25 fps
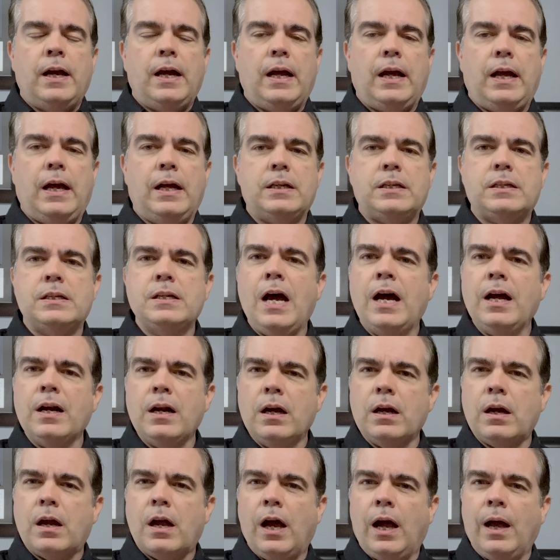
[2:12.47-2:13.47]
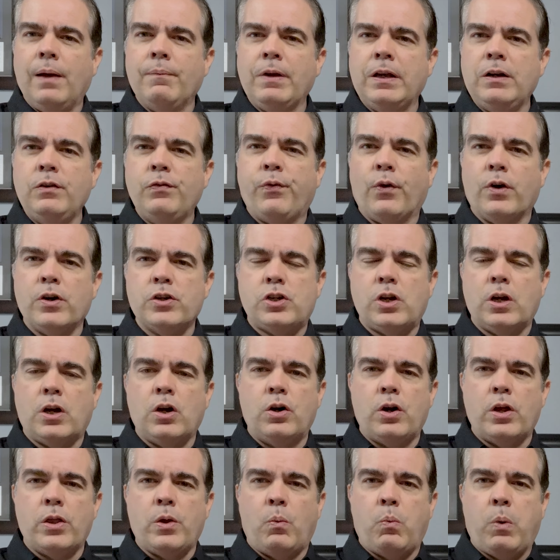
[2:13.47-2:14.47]
It's not uncommon for us to
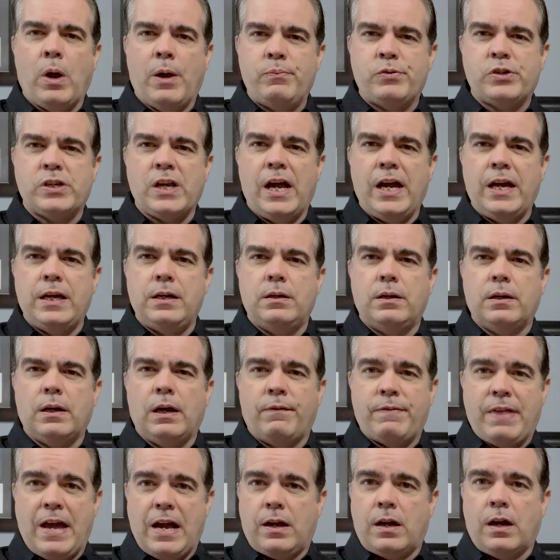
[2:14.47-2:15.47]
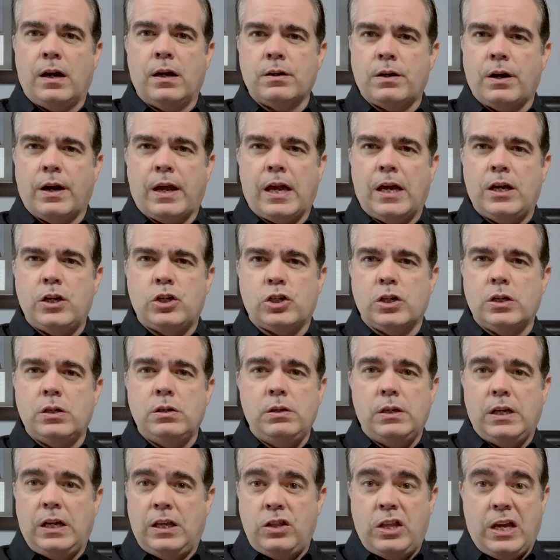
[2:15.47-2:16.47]
go to the website of that
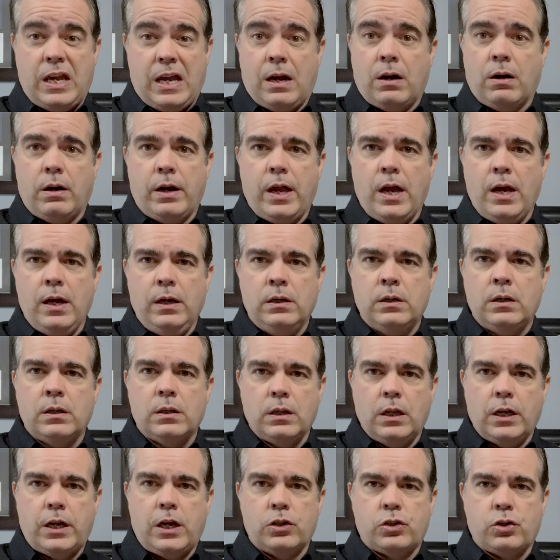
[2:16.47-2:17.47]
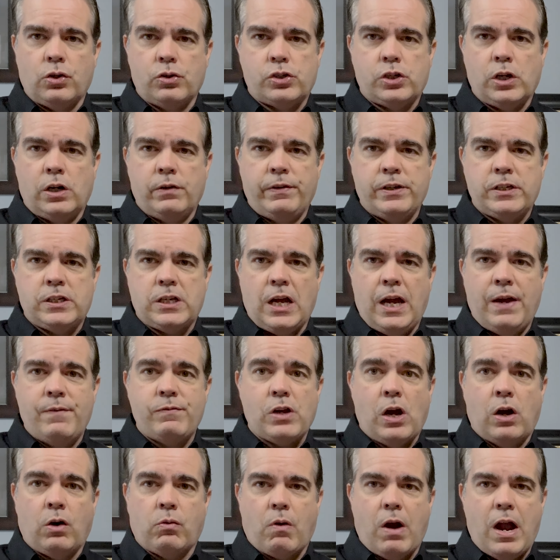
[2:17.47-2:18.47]
congregation in the area, look at their service
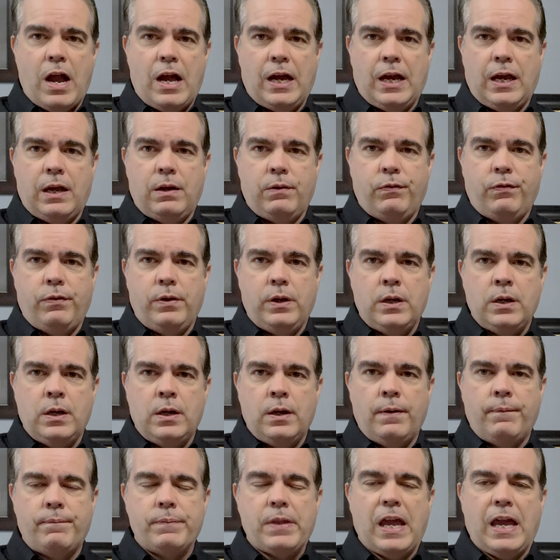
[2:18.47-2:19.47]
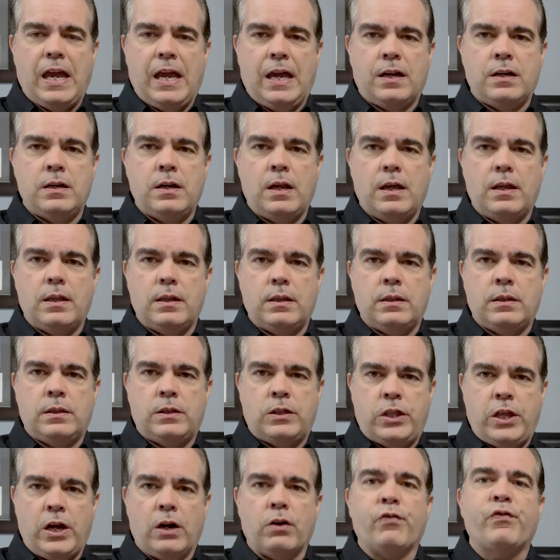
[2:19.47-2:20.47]
times, arrive, and
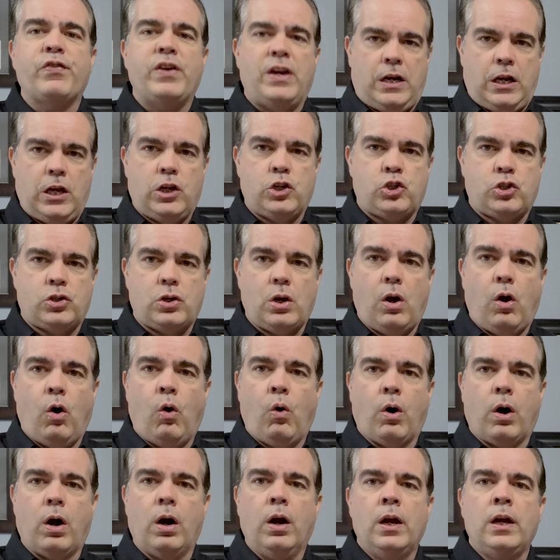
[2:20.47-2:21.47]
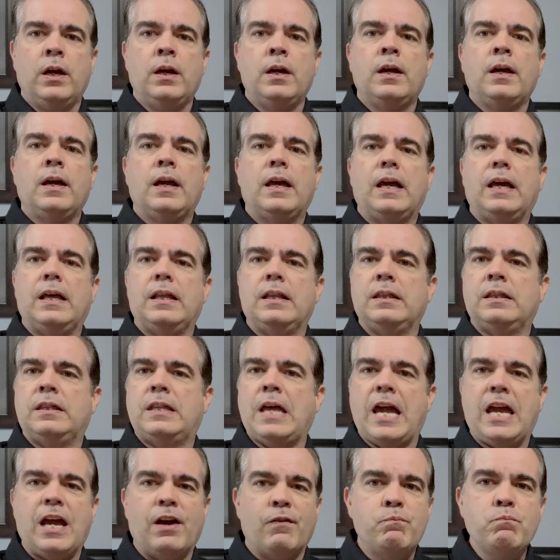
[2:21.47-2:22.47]
they're finished or
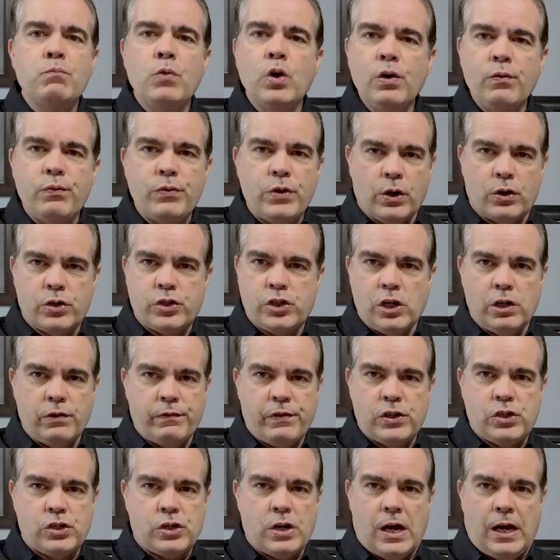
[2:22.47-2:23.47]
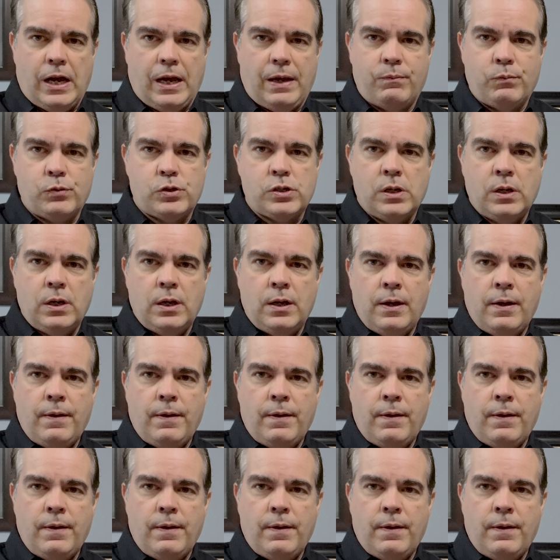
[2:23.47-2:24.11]
they have moved their service times